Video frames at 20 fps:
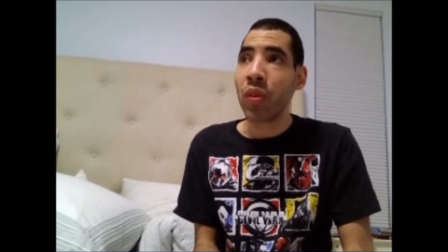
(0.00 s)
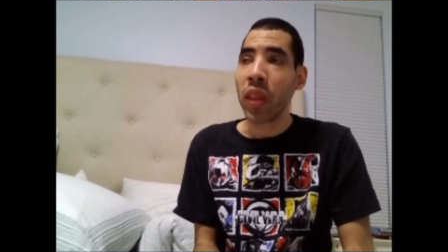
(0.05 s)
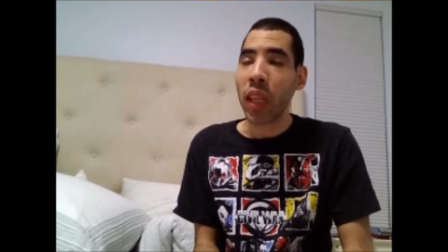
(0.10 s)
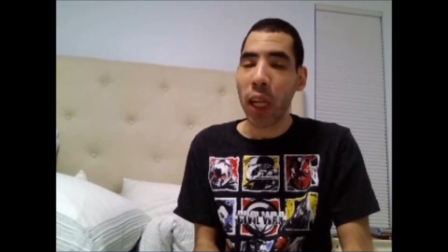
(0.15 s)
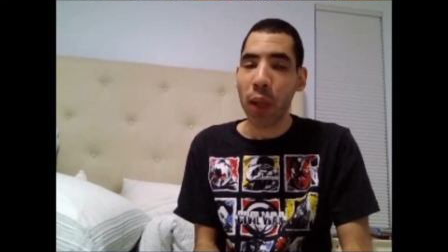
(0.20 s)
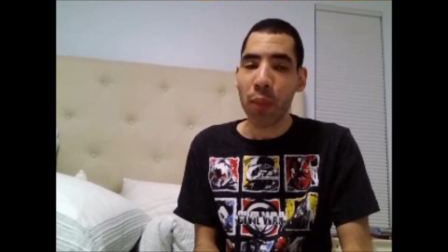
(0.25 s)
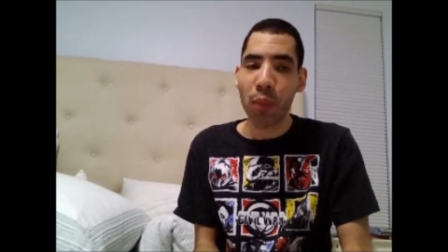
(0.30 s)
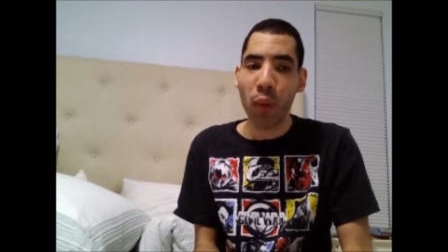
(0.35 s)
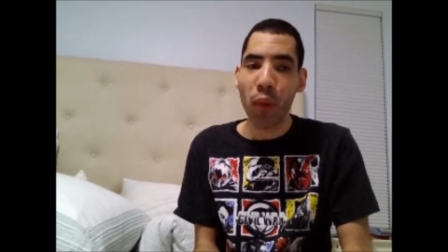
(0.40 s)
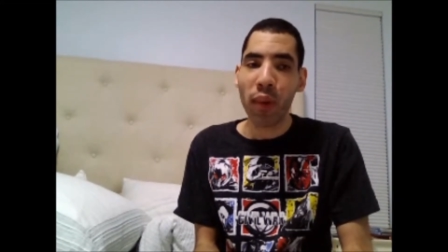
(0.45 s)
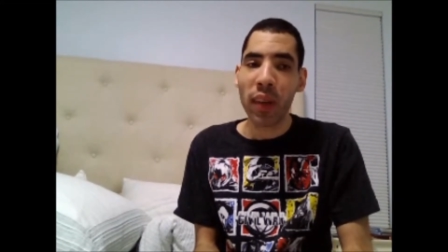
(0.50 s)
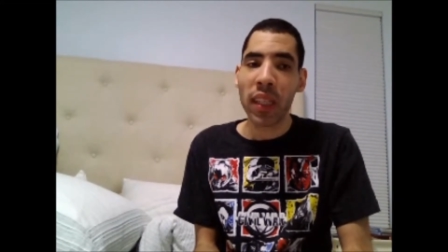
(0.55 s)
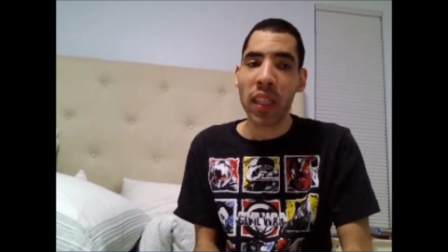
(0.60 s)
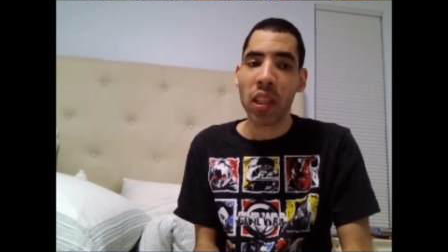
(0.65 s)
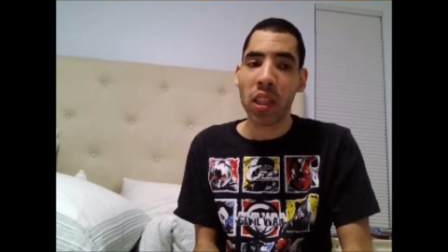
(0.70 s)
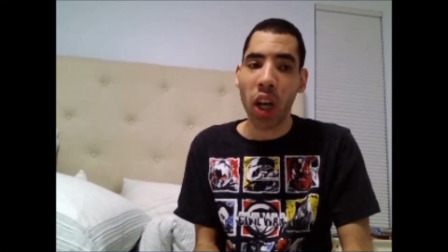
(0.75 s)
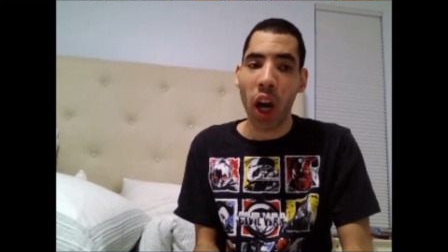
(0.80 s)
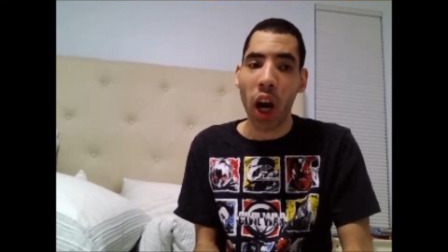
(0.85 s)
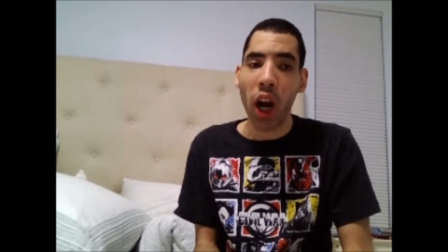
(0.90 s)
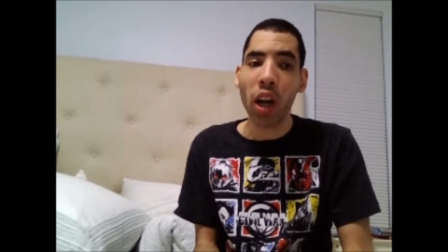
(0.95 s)
this movie
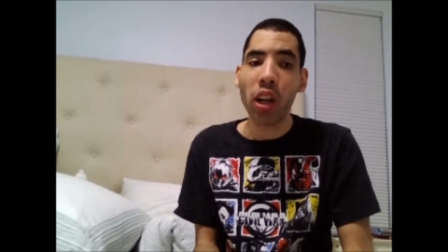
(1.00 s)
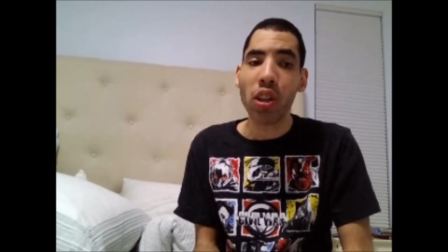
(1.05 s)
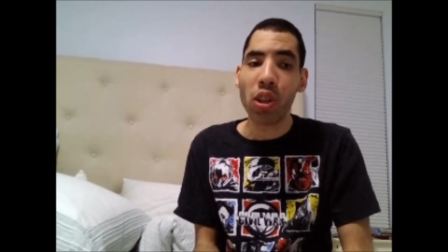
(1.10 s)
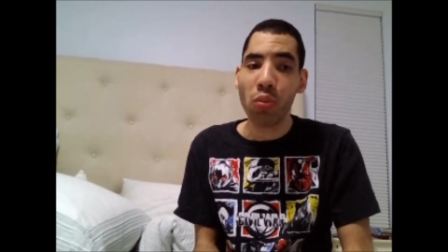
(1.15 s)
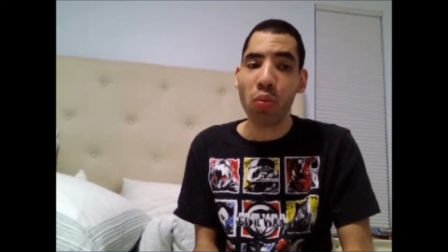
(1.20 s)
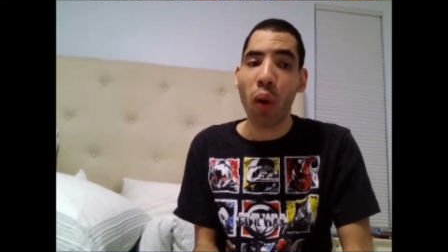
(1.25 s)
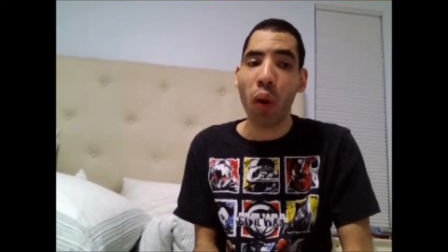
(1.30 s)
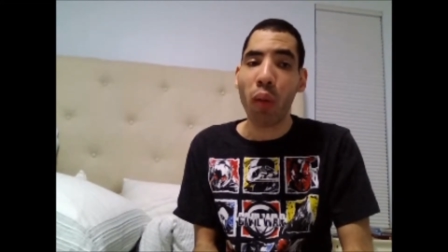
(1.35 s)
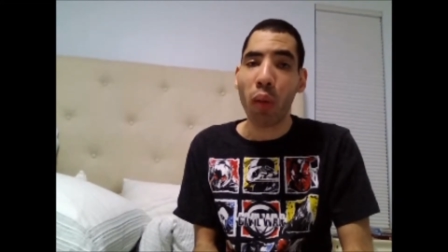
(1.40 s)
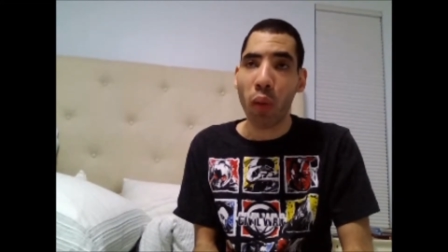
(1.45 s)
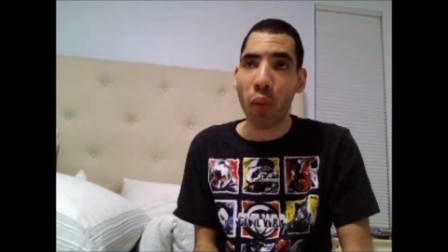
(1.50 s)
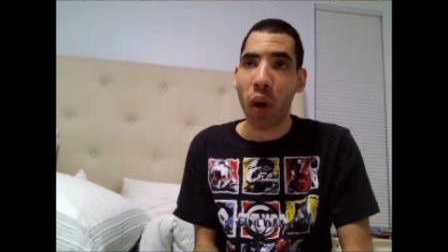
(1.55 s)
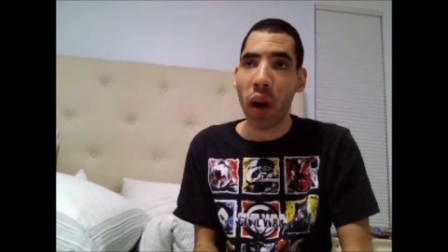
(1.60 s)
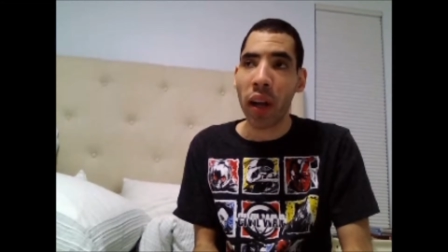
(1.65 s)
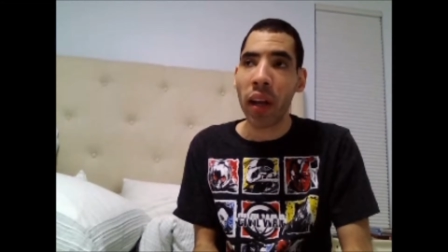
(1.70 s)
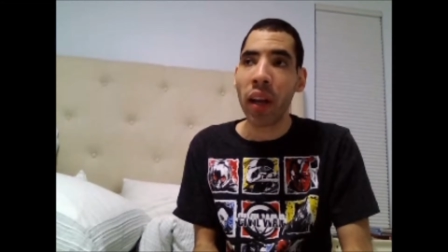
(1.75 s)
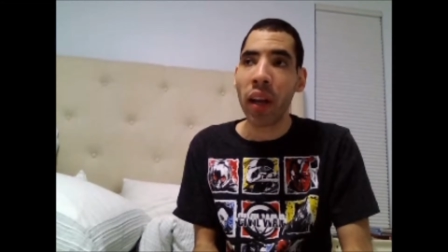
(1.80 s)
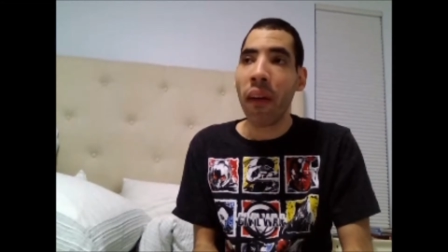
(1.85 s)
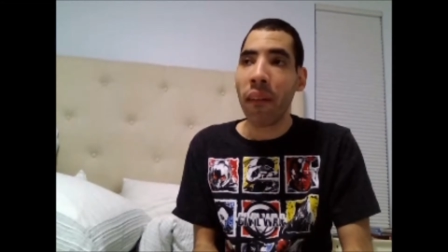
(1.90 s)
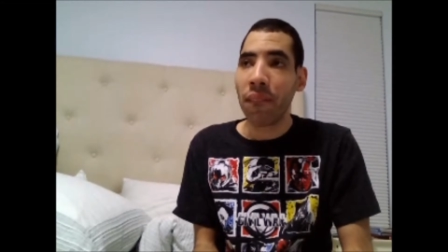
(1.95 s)
does do World War
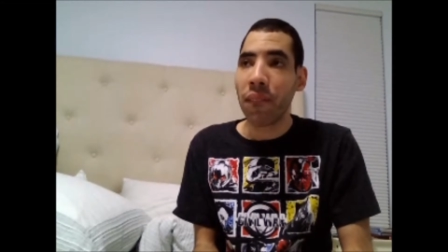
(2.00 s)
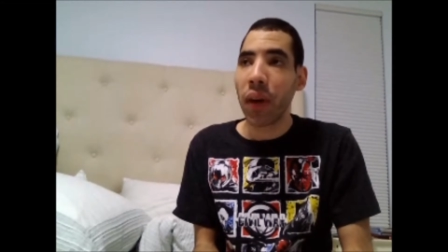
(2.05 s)
I,